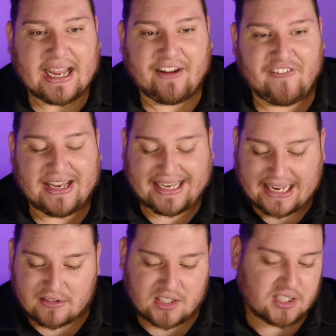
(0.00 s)
if he
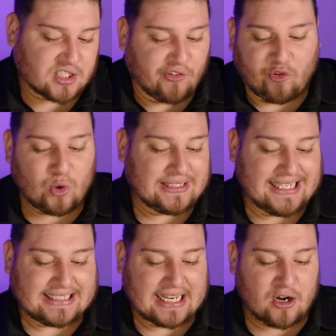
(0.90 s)
gives us the full
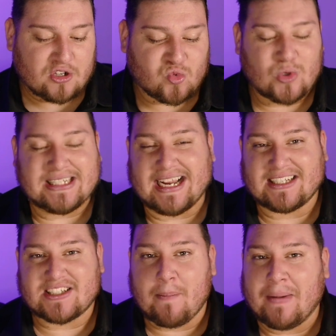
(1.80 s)
details, we'll take
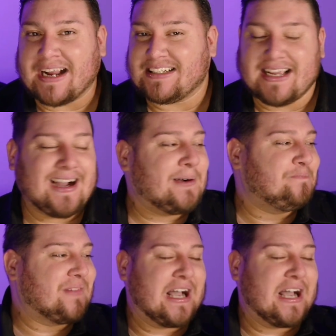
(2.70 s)
a step back and say, oh,